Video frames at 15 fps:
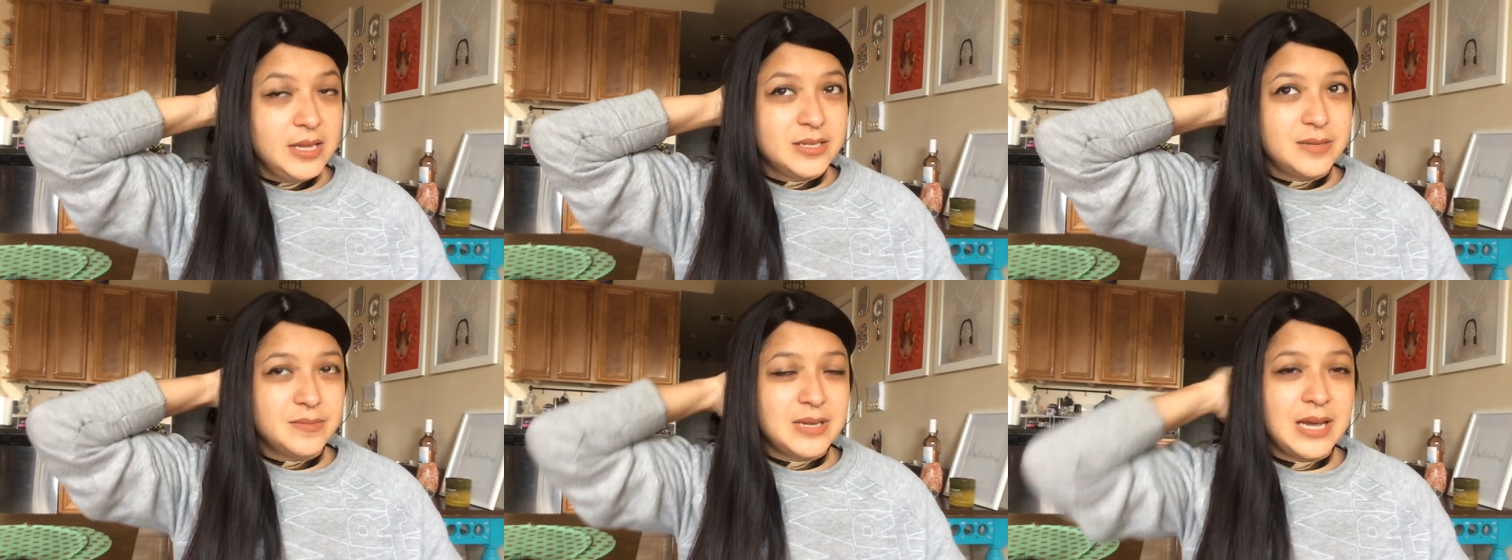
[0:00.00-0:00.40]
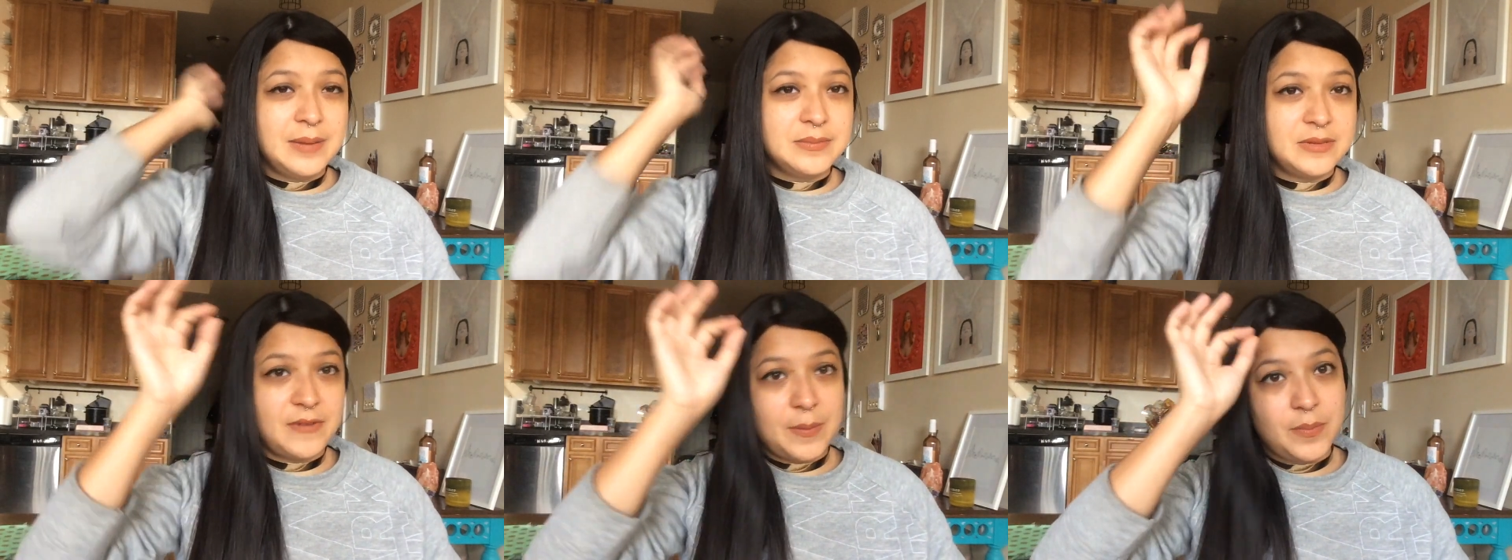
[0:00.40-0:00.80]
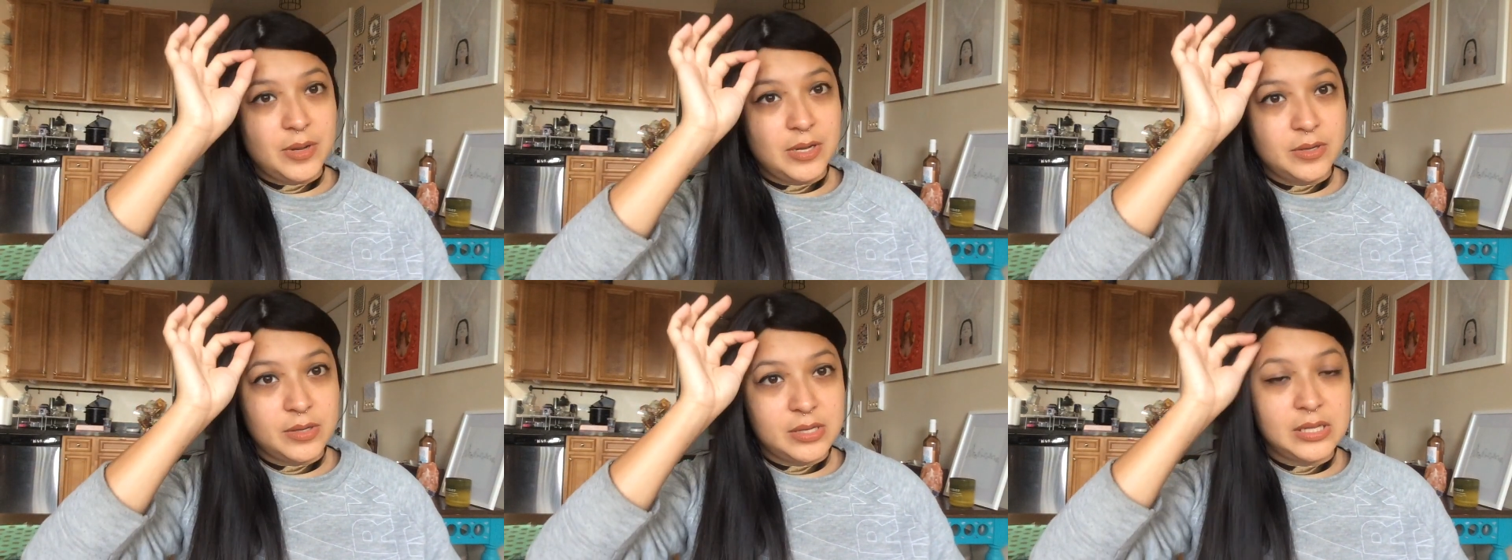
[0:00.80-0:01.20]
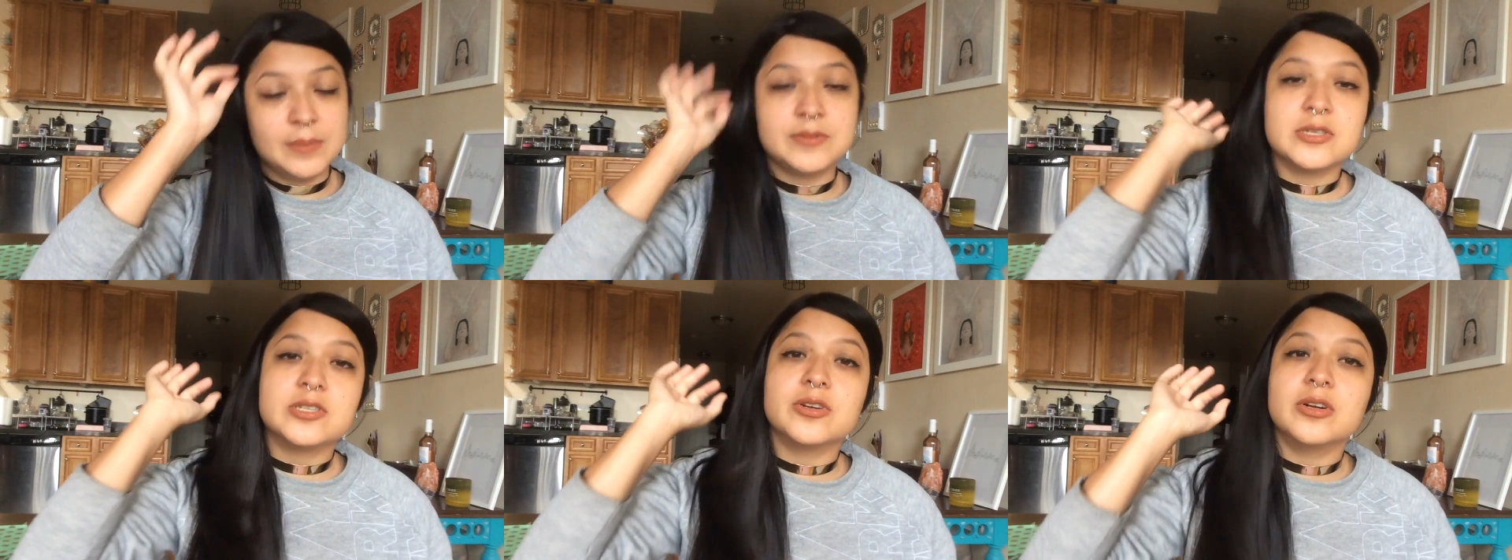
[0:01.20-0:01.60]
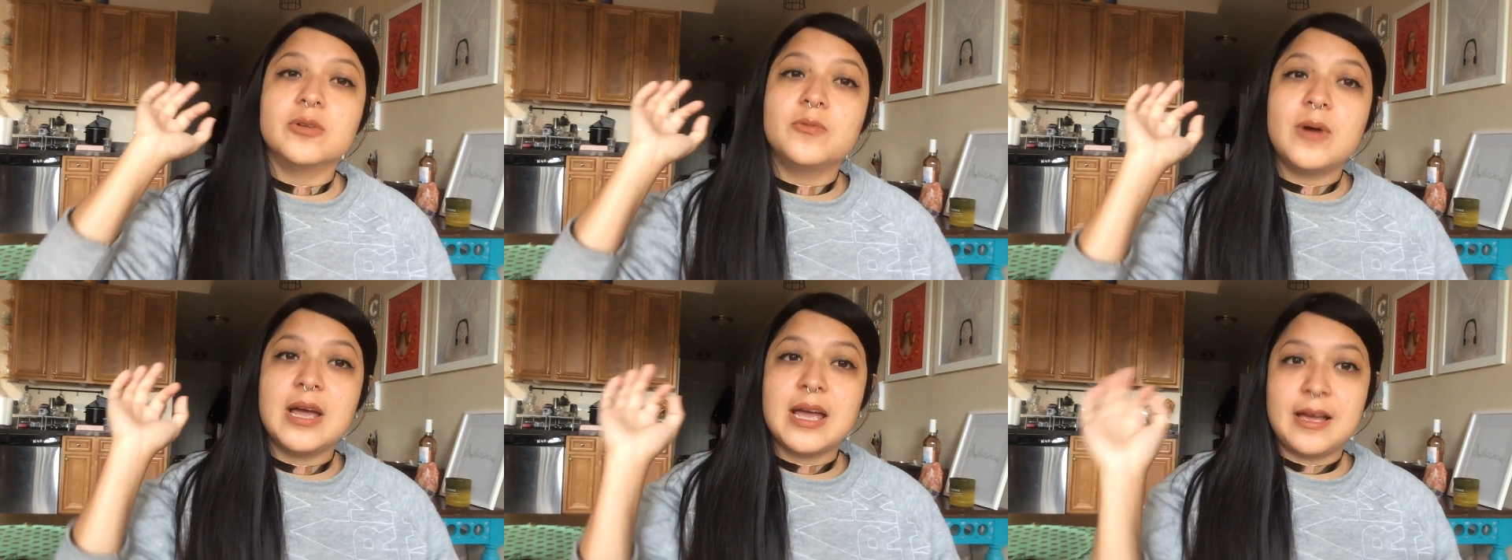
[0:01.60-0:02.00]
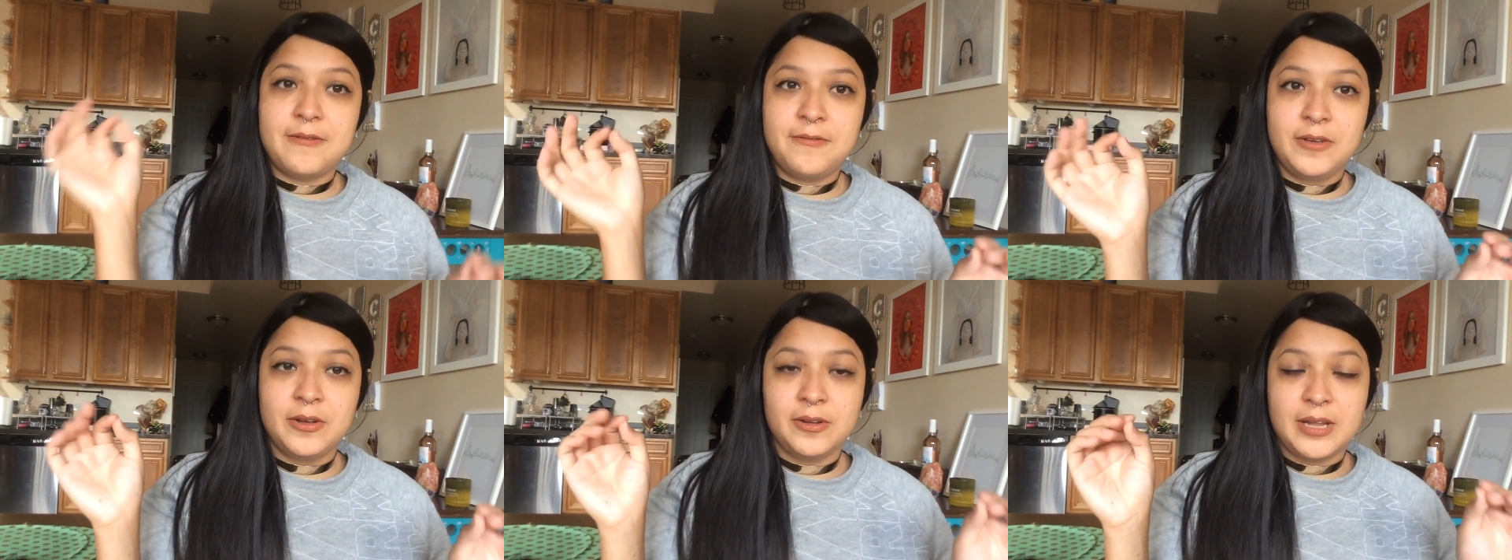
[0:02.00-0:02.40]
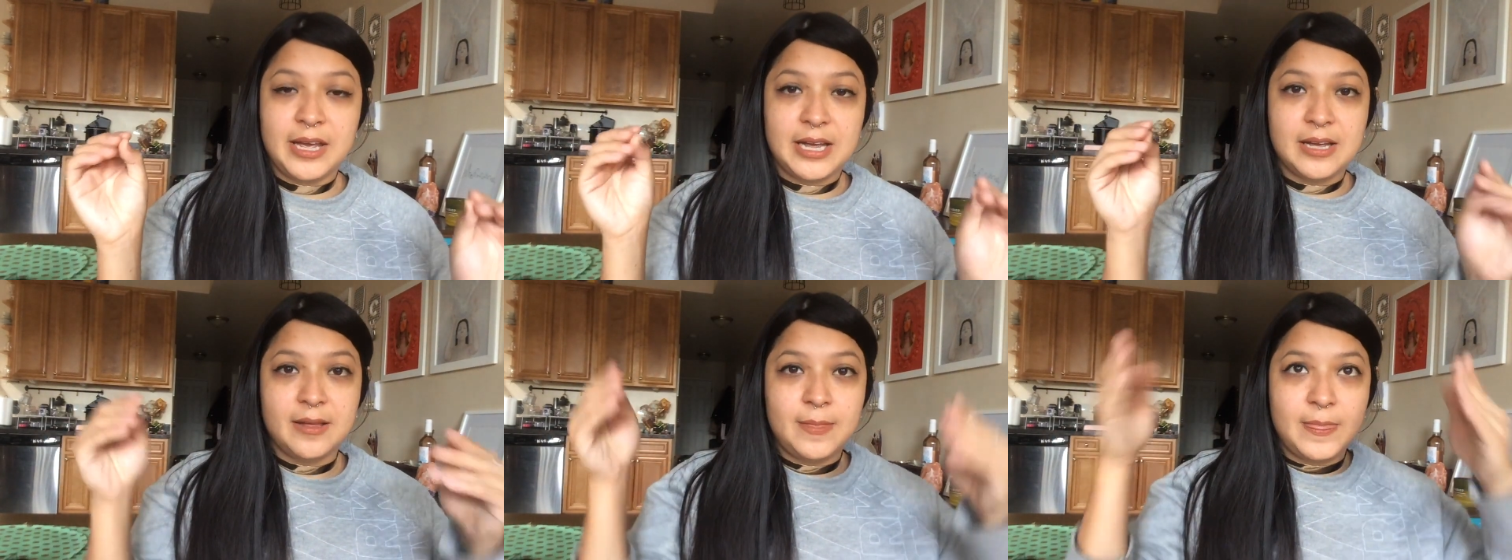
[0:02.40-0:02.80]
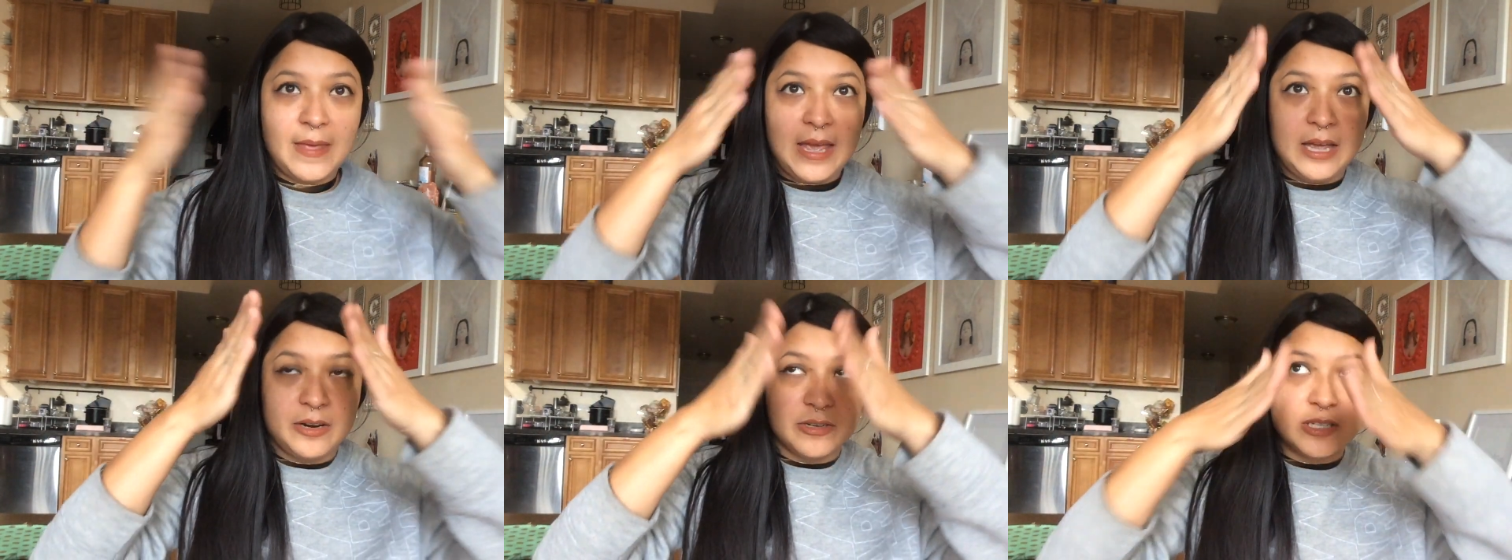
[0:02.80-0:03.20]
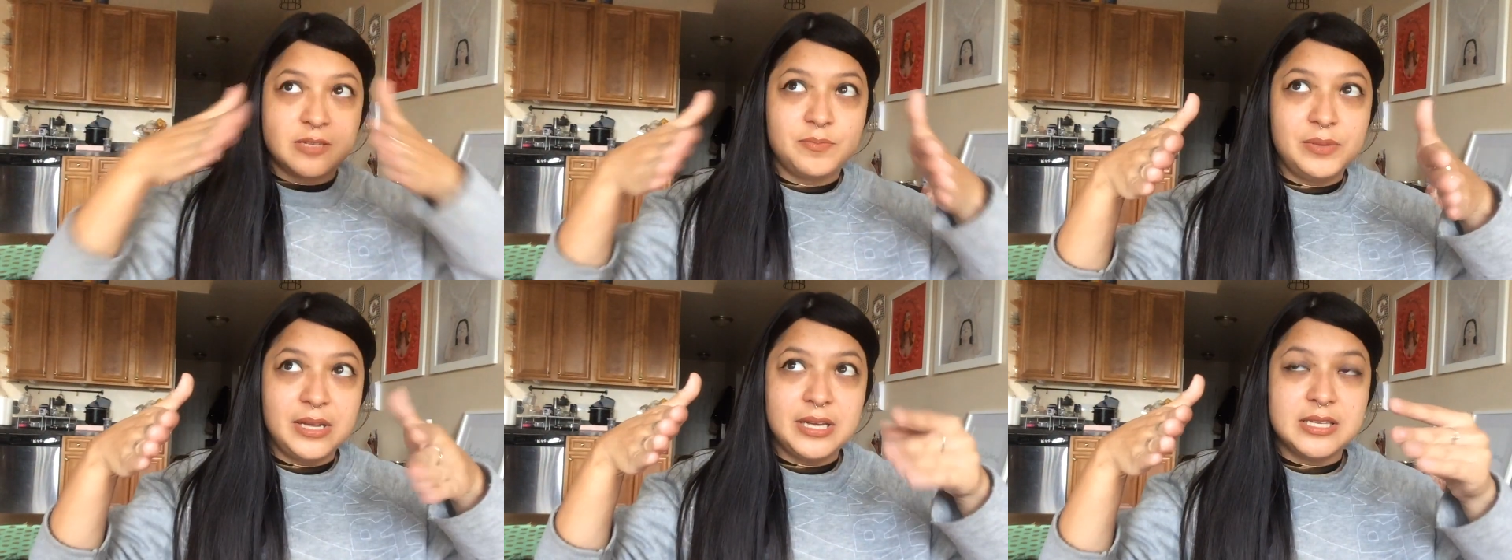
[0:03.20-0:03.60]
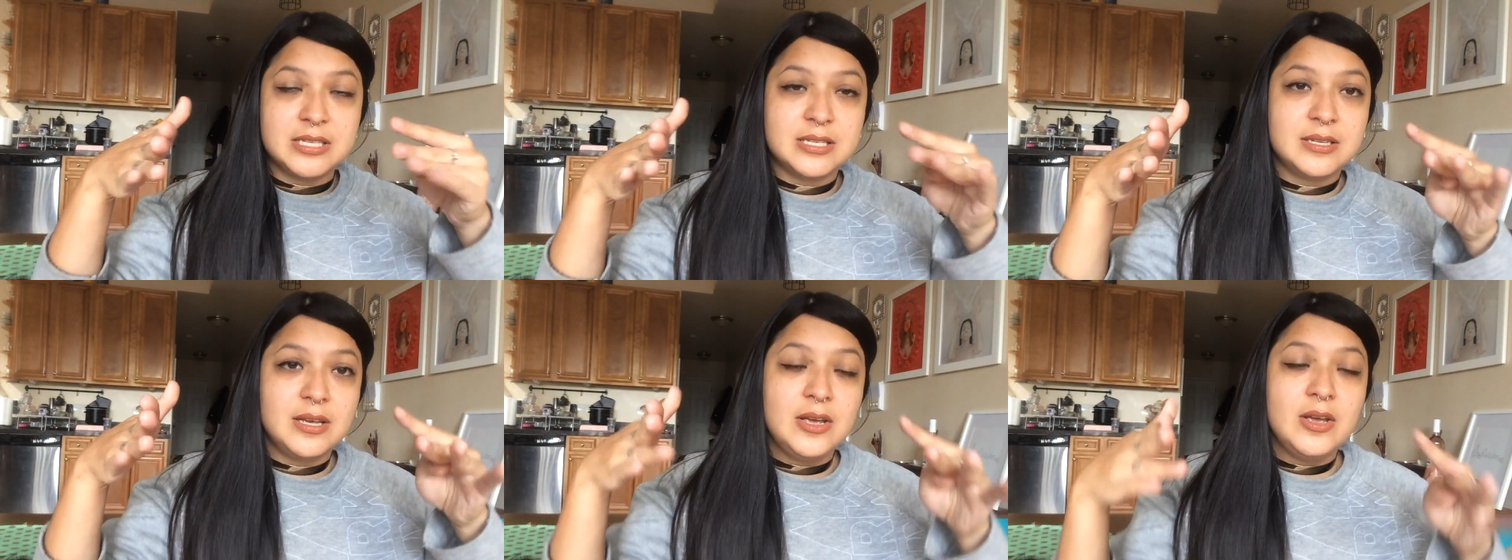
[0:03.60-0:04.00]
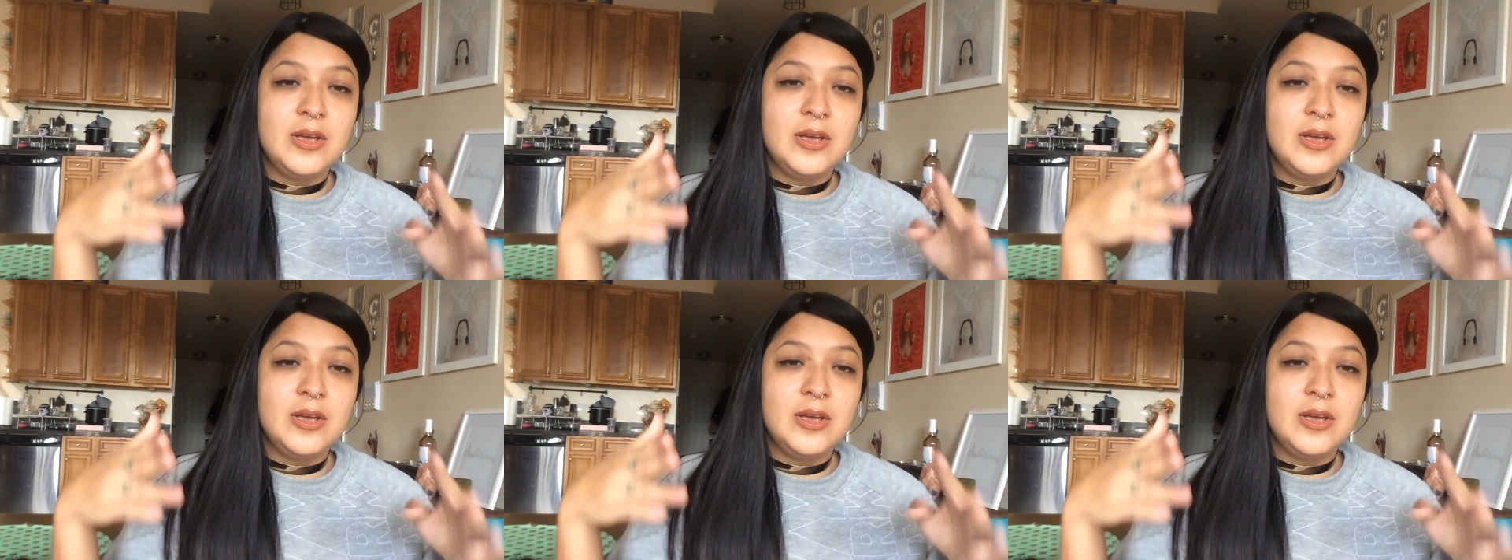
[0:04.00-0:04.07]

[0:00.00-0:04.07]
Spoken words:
Sometimes if I put clips a certain way, I feel like the hair splits